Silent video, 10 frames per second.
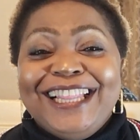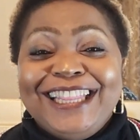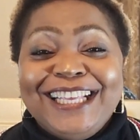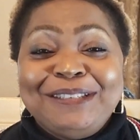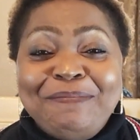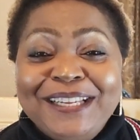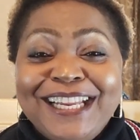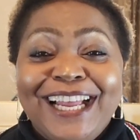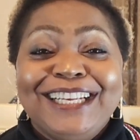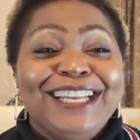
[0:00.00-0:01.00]
There's been
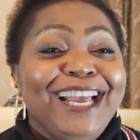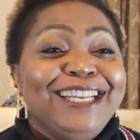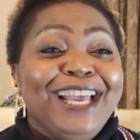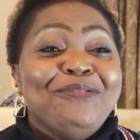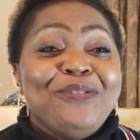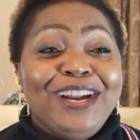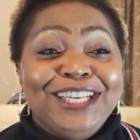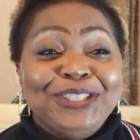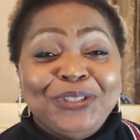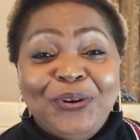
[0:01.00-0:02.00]
an, a, a,
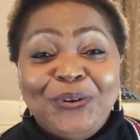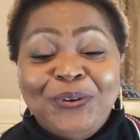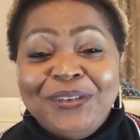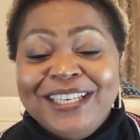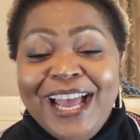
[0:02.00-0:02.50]
running joke on